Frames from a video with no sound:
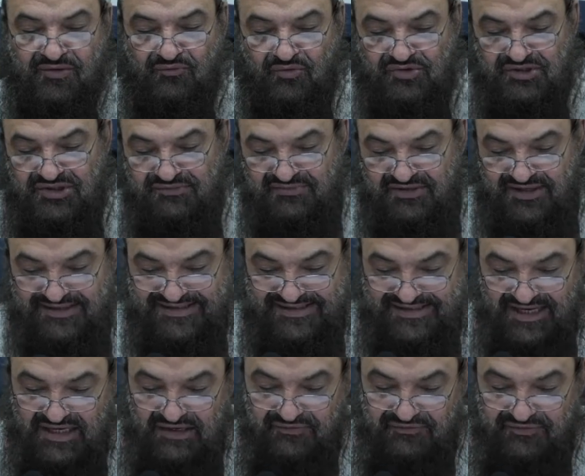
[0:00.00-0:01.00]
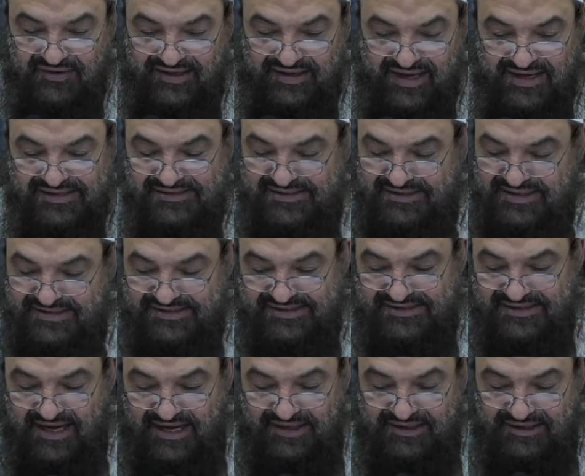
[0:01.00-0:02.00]
the Muslims are safe against his
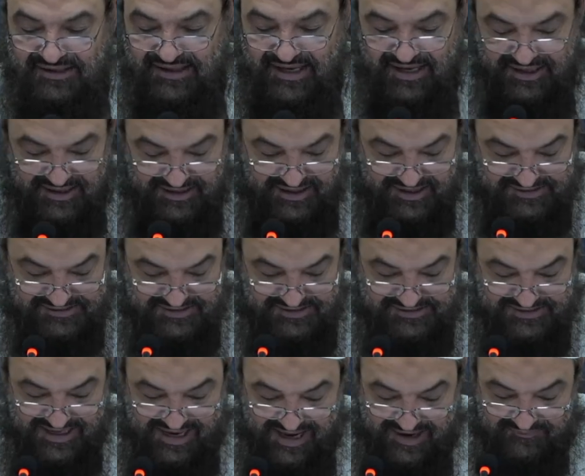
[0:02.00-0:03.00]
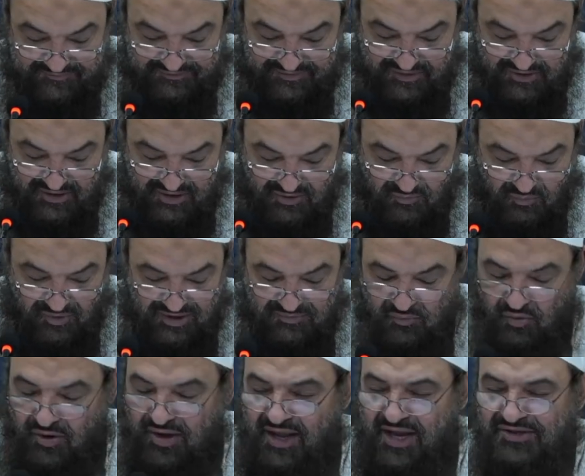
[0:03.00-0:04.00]
tongue and against his hand.
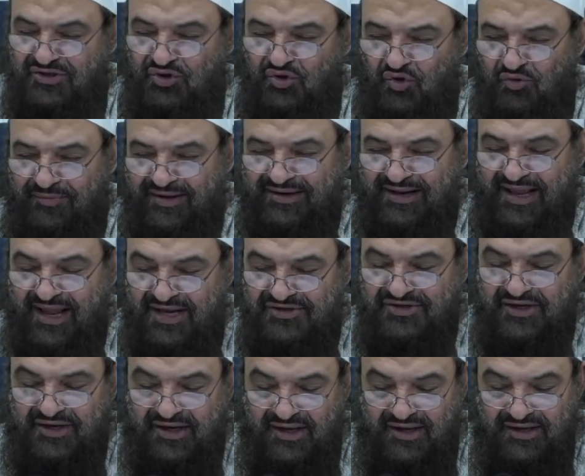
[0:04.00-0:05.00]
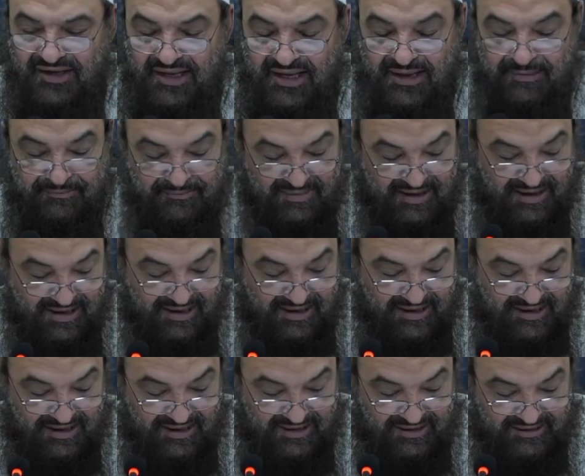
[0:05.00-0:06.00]
Wal-Muhajiru man hajara
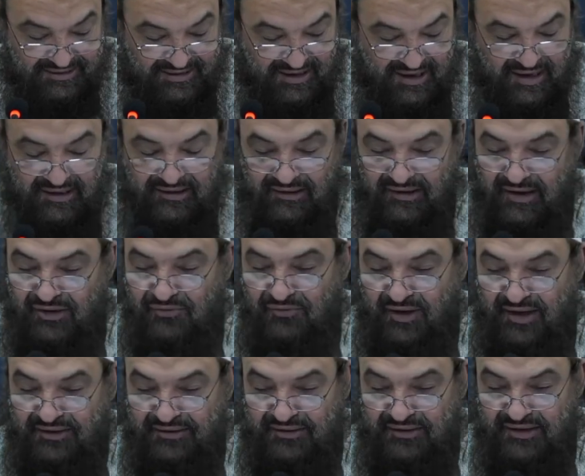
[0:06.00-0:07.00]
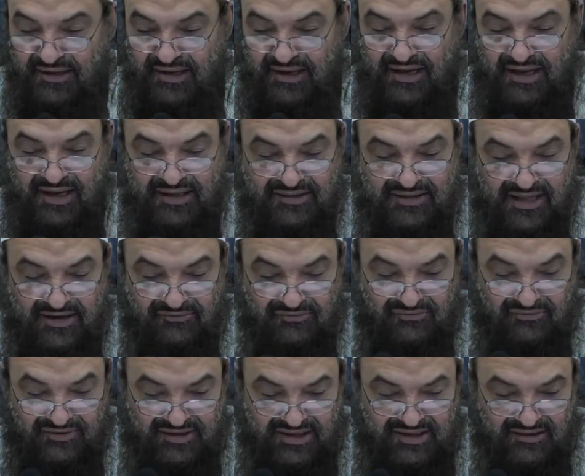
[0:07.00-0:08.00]
ma naha Allahu an. And the
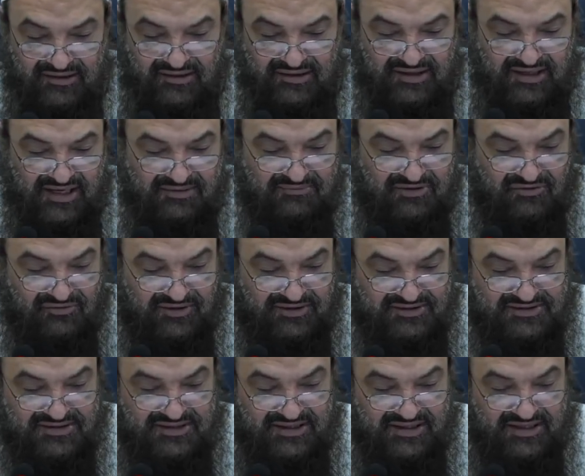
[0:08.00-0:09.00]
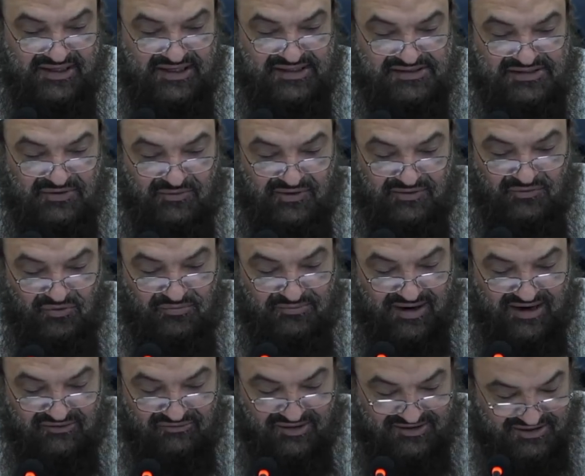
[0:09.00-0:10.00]
real immigrant is the one who
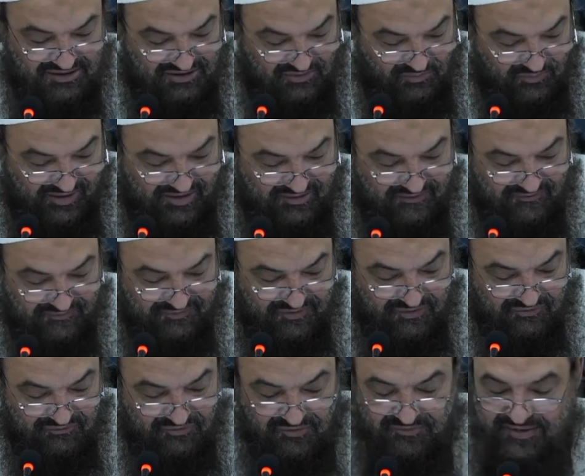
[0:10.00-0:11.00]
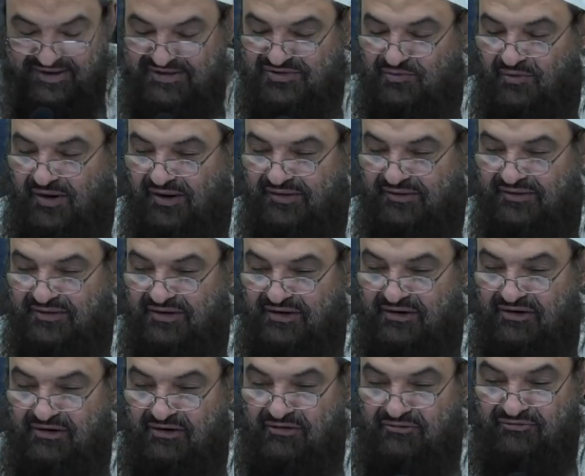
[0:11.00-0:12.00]
migrated away from his what?
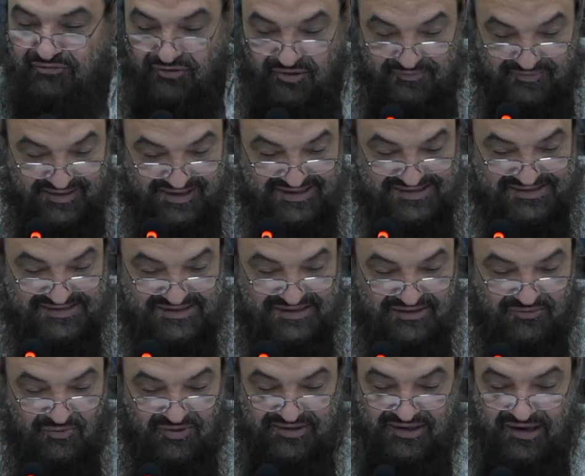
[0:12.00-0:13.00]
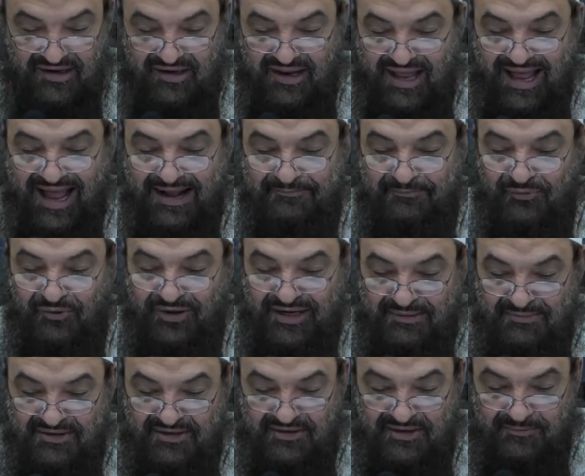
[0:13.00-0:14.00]
From his what Allah had
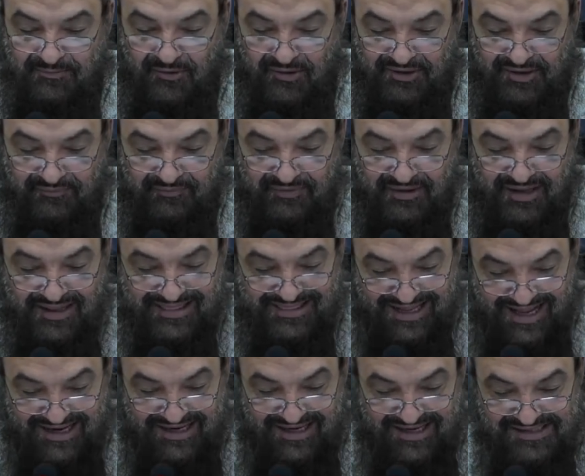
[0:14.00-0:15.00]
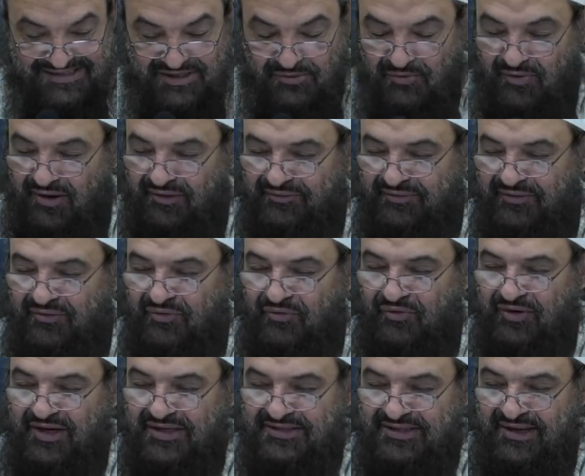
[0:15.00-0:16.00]
prohibited upon him. That is the one
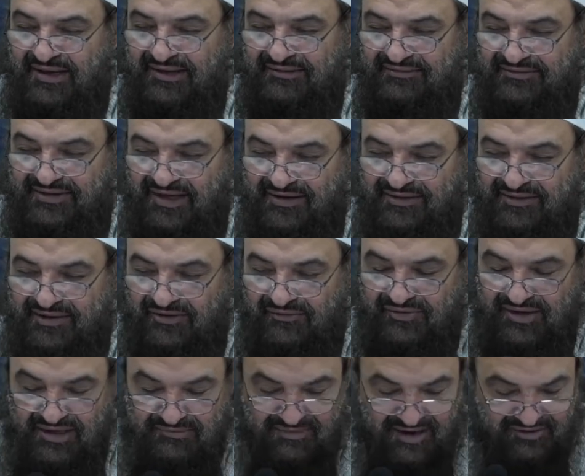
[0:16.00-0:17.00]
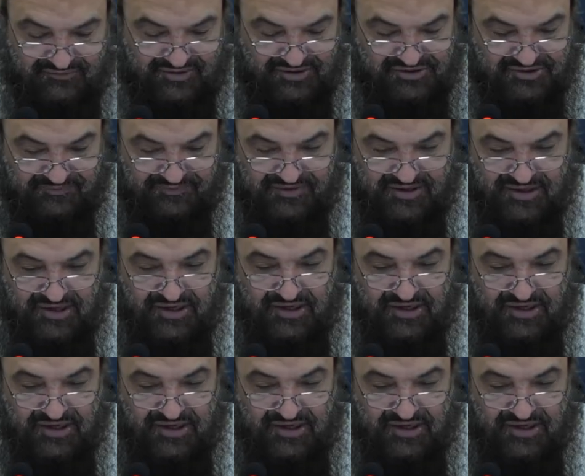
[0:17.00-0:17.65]
who is the done the real migration.